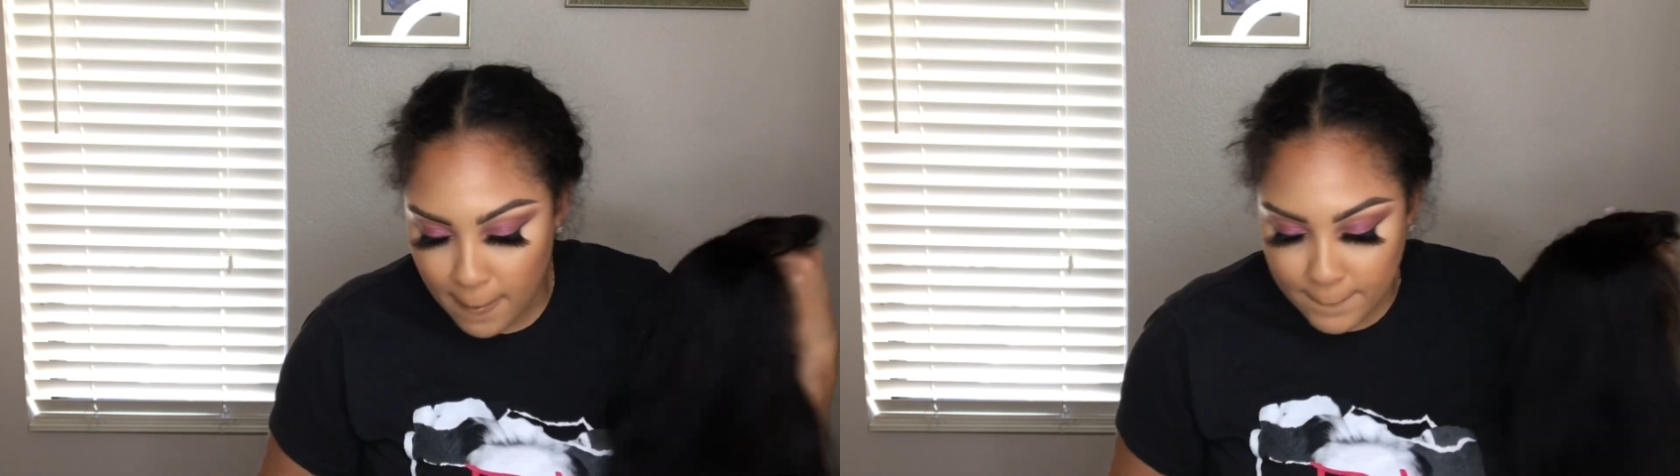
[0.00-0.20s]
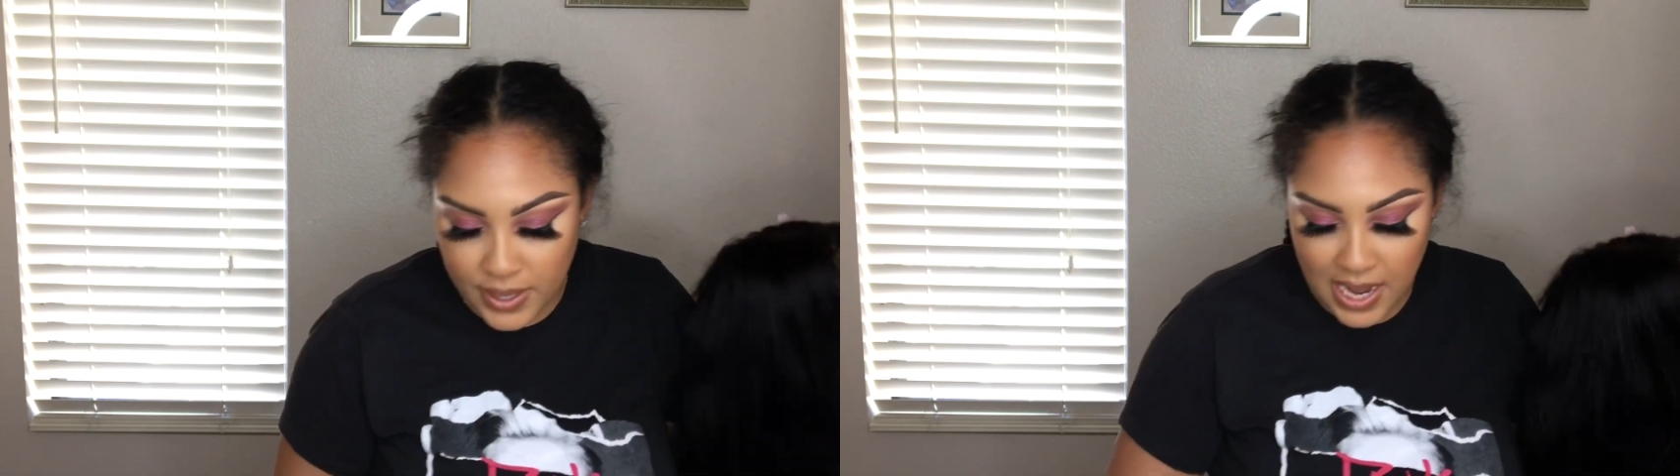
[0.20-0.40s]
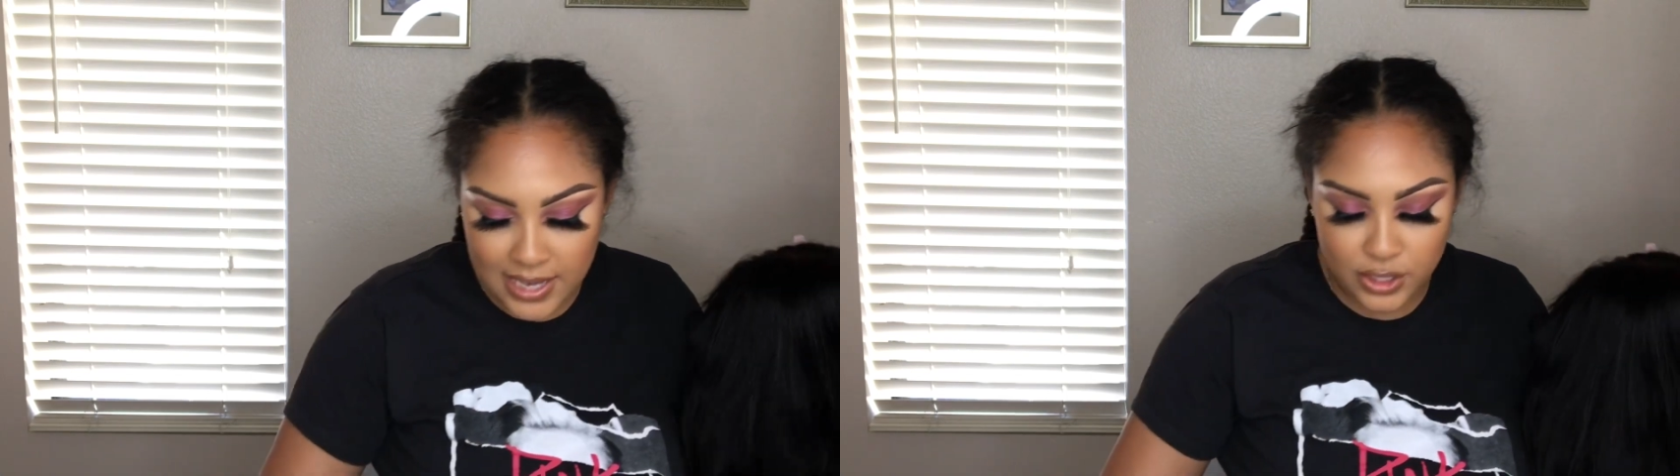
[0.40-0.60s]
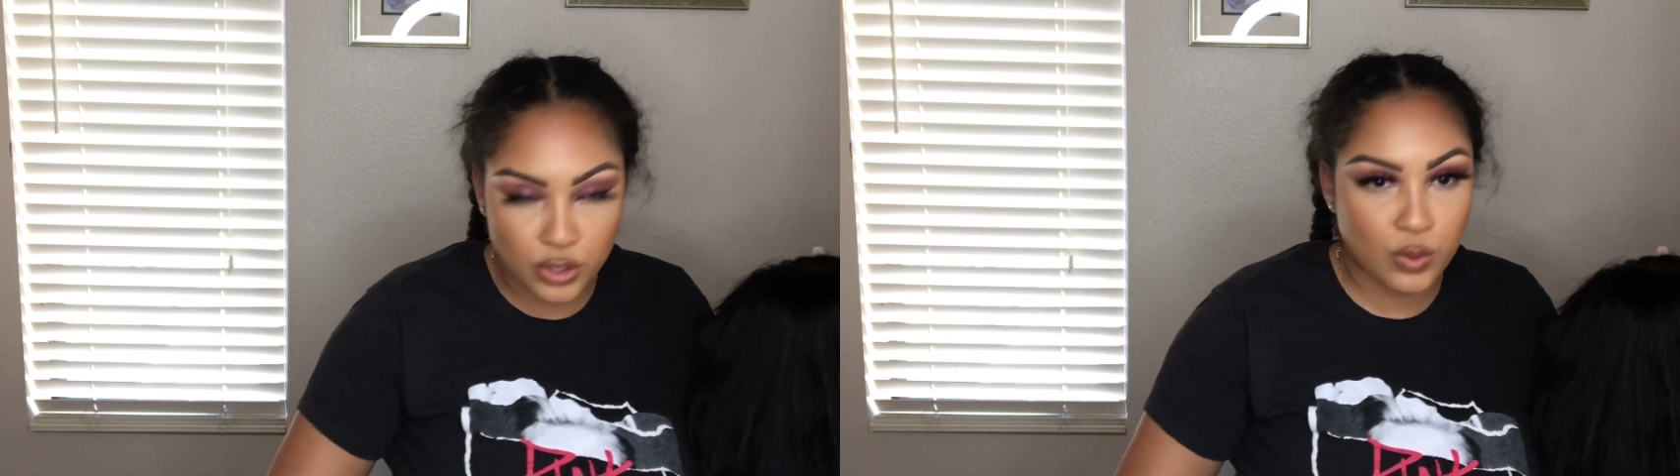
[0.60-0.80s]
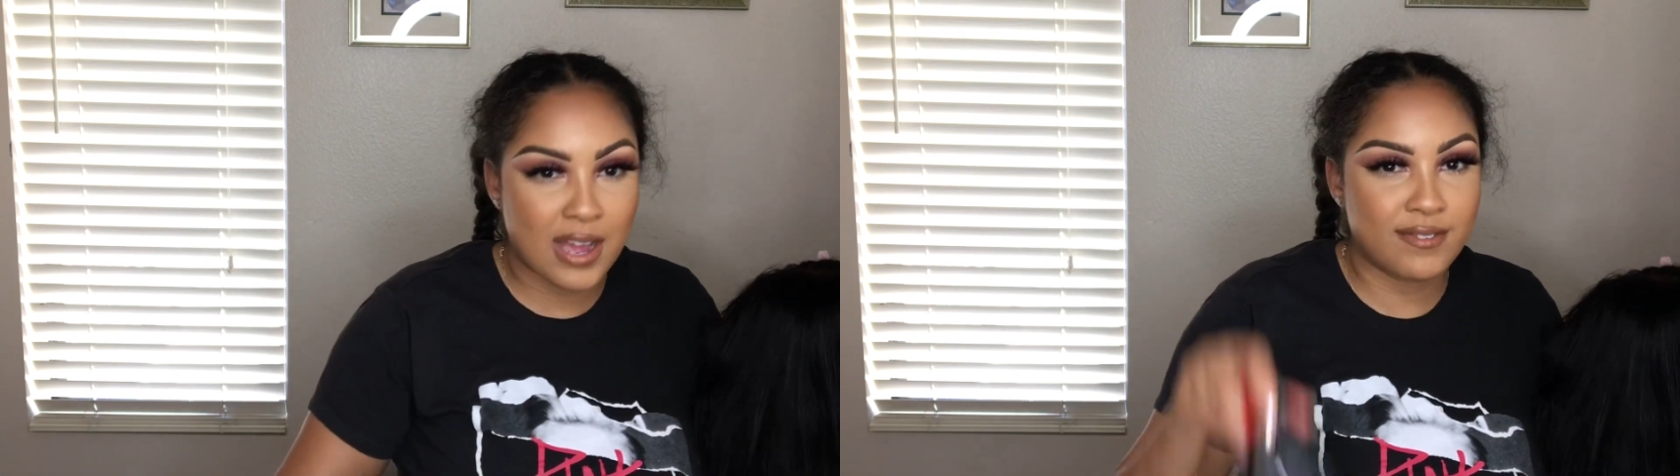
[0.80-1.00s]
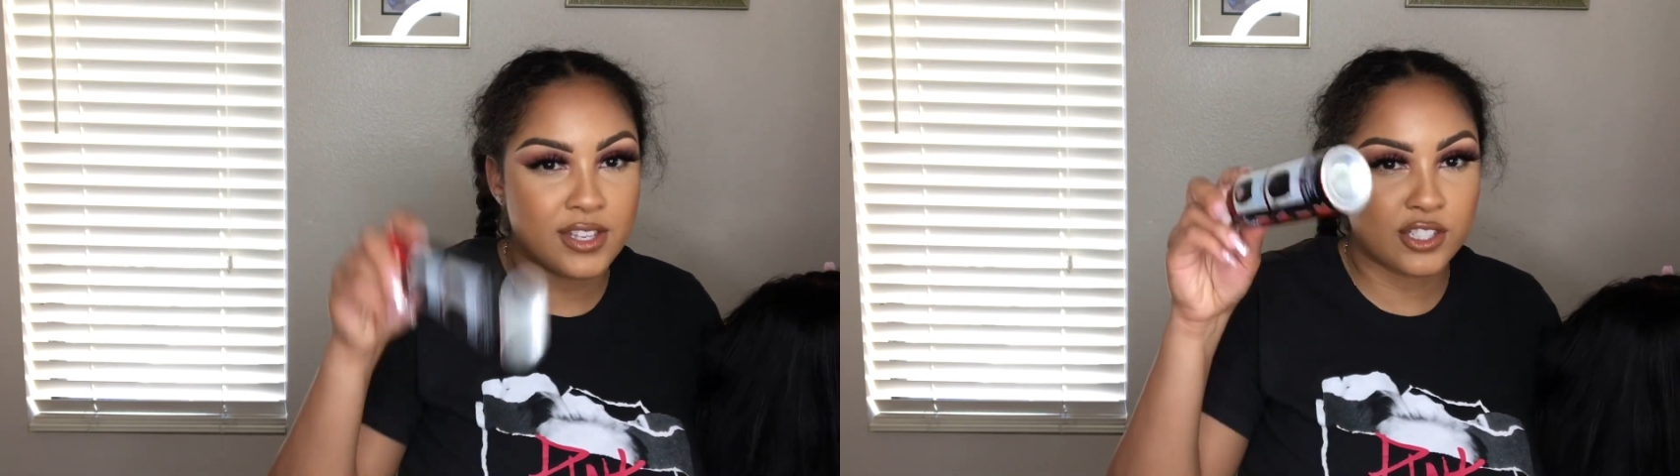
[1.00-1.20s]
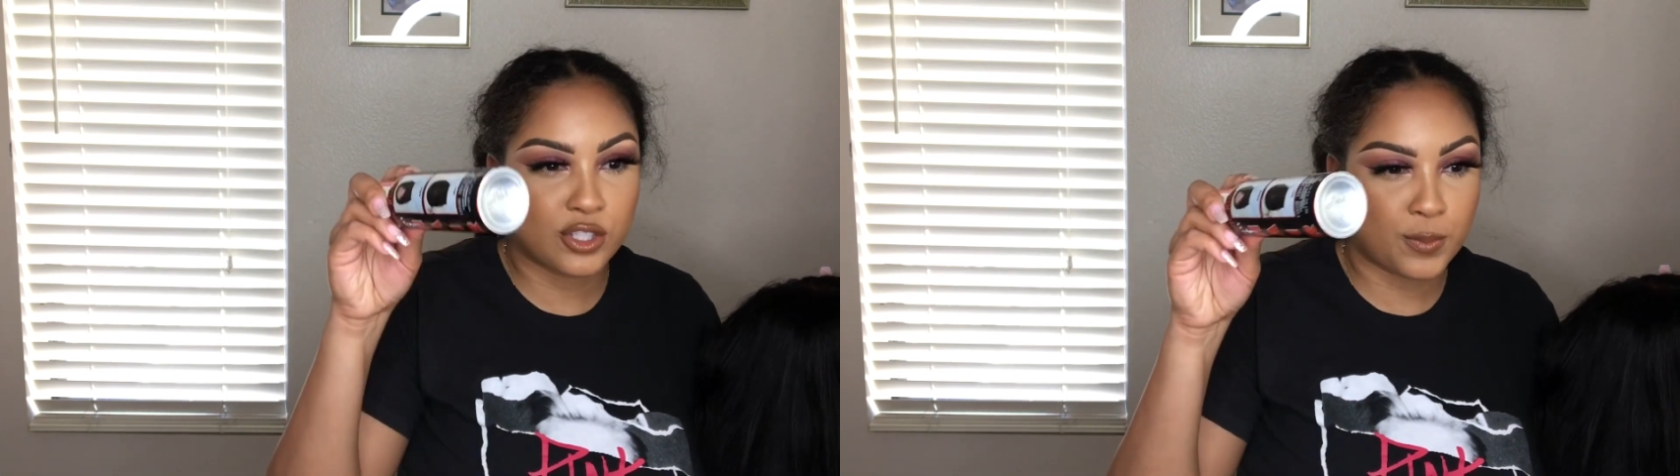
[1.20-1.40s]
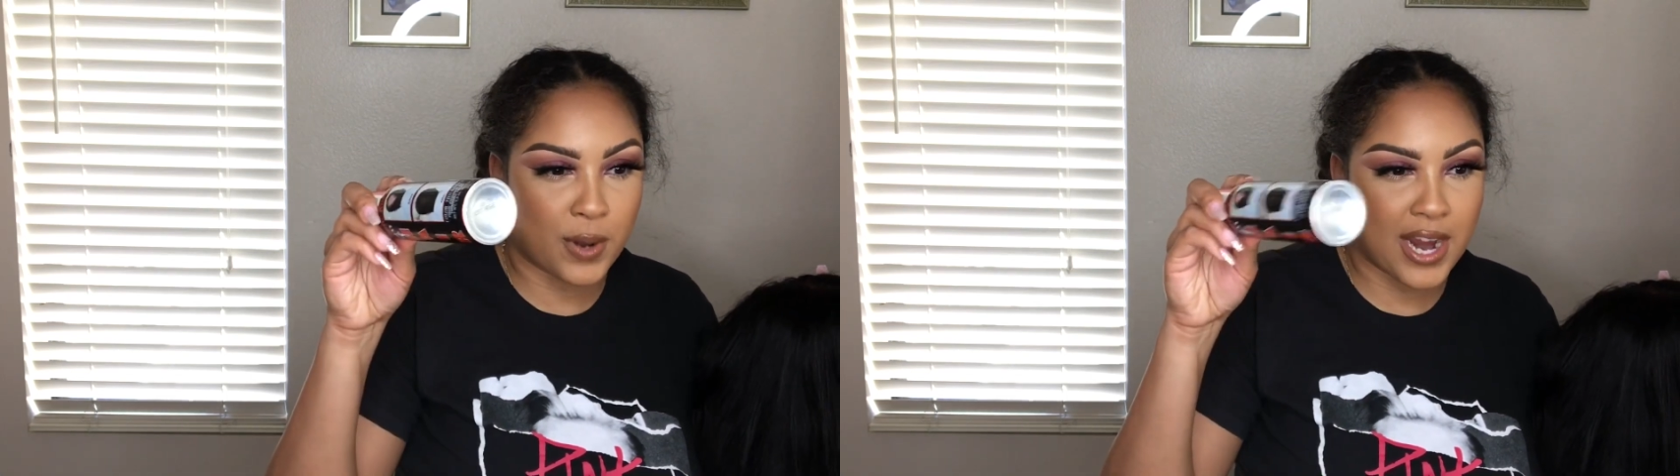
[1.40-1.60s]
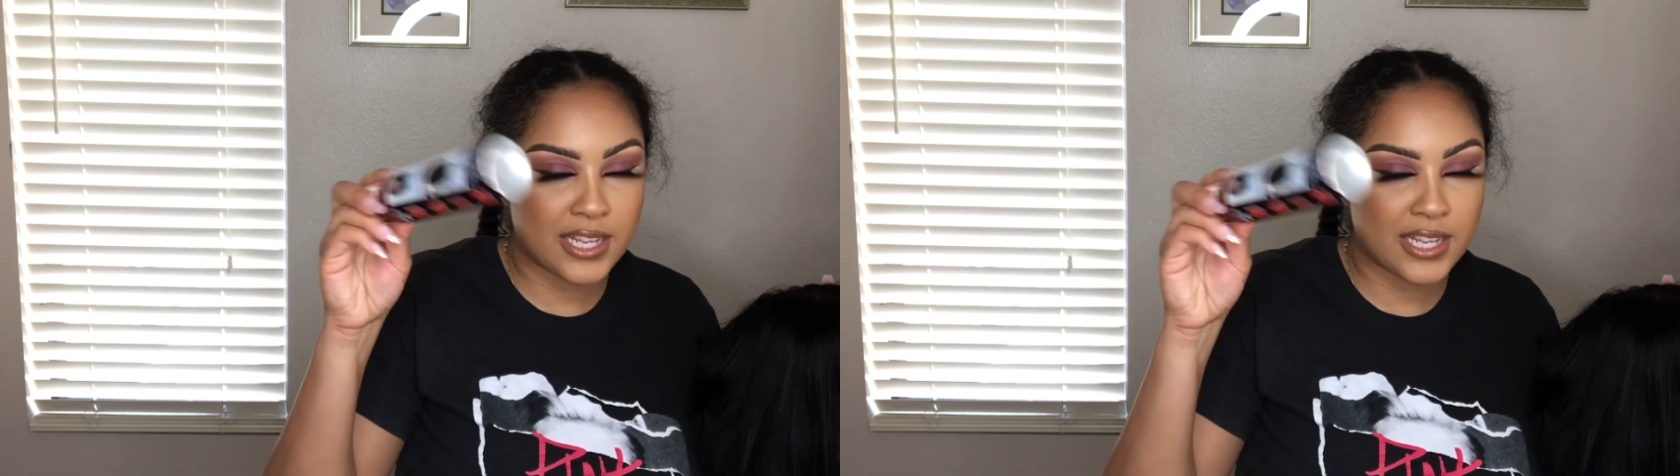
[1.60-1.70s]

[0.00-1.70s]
But I do have this spray,